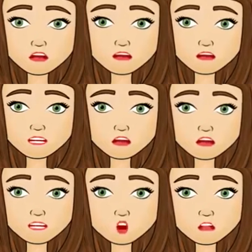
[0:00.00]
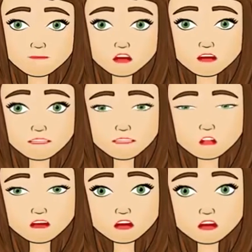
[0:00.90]
My name is April. I'm
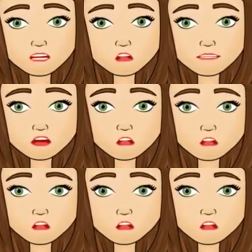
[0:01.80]
25 years